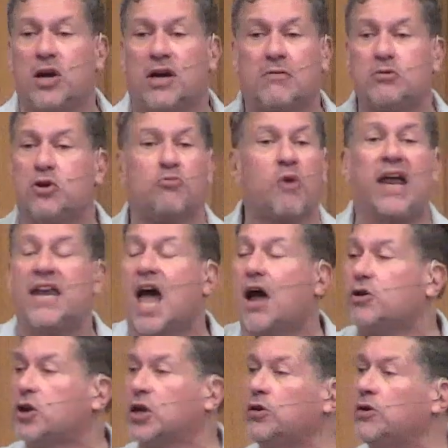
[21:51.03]
You, you, right now,
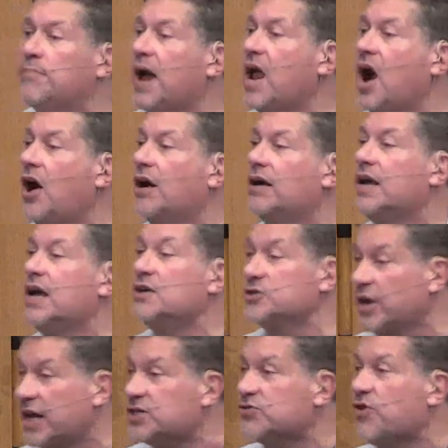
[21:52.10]
you can do it by heart. So
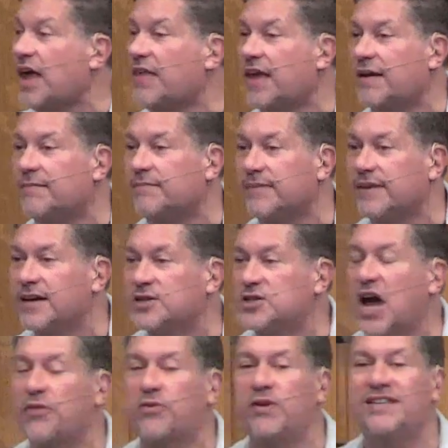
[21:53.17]
let's try that. John
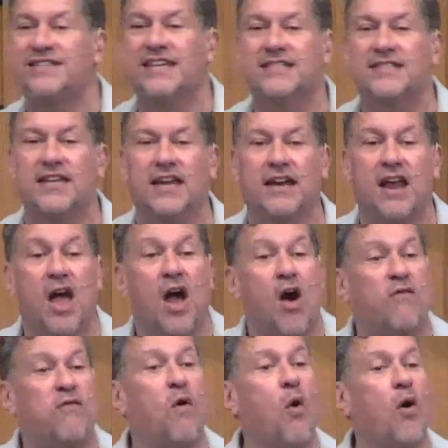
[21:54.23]
3:16.
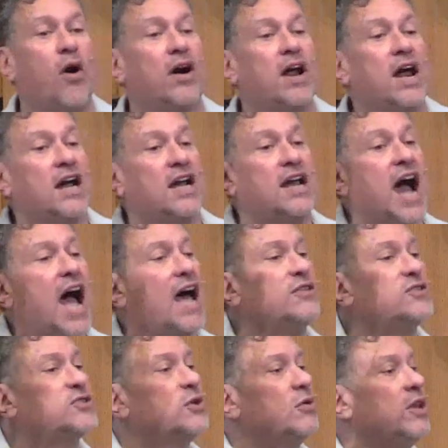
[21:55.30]
For God
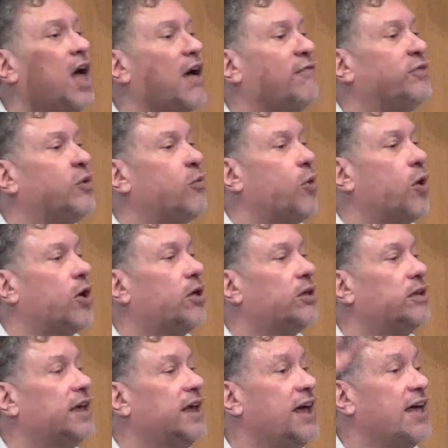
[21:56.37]
so loved the world
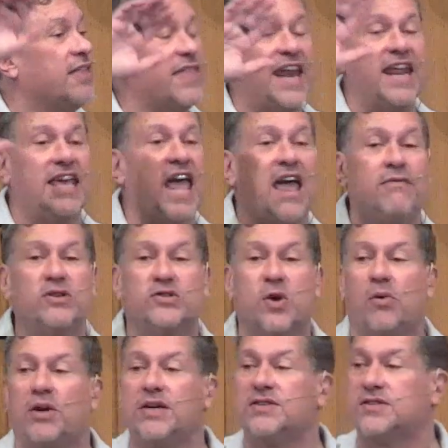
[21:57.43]
that He gave His
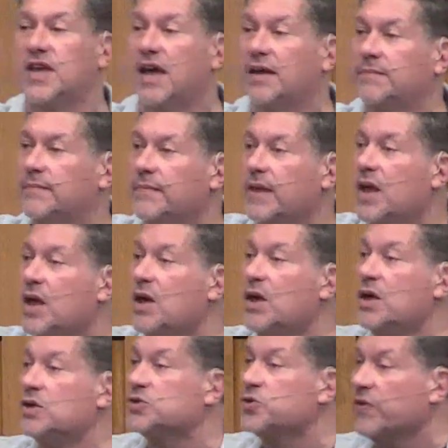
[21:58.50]
only Son,
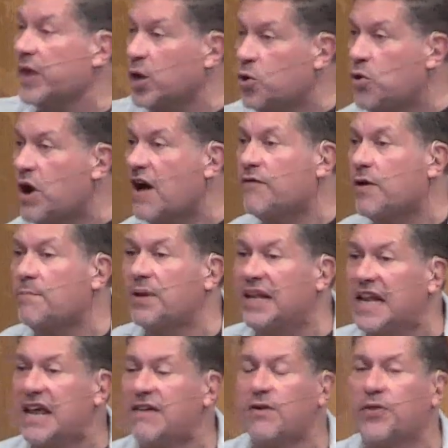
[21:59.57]
so that whoever
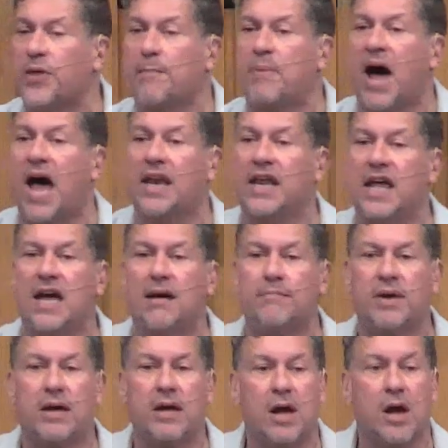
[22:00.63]
believeth upon Him
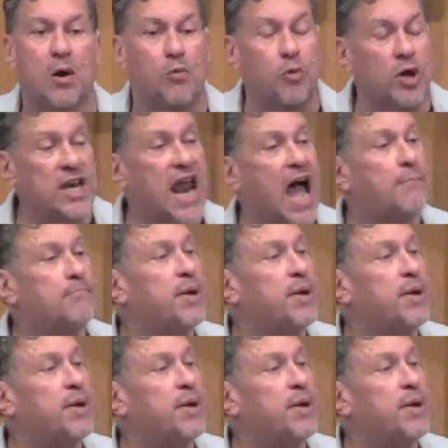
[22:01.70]
would not